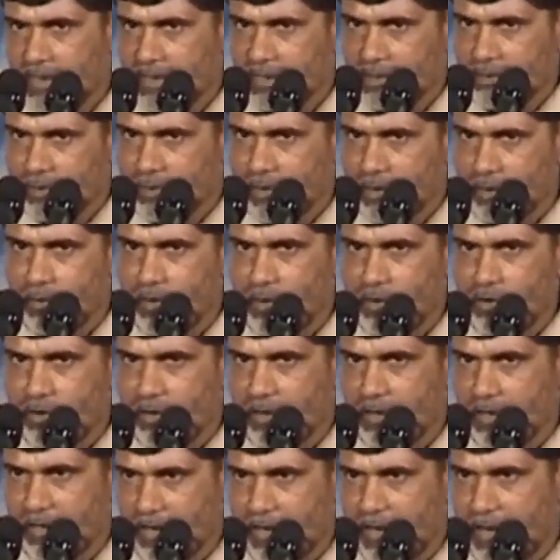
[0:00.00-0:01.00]
That's why we wanted
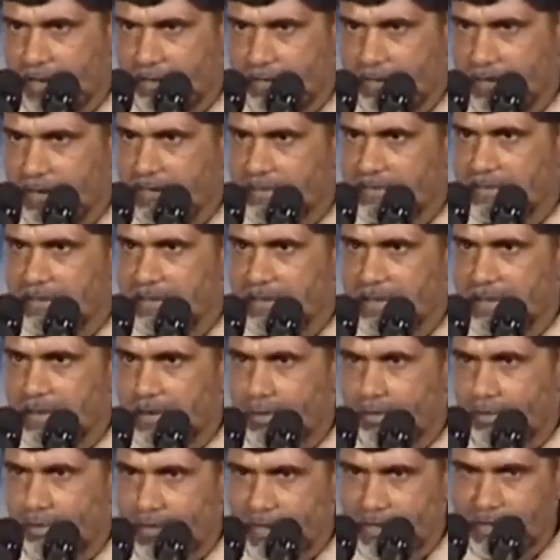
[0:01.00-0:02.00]
to create this.
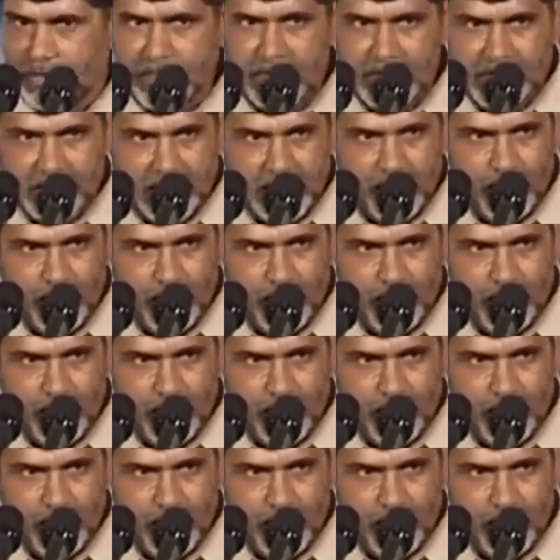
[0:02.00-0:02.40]
For this,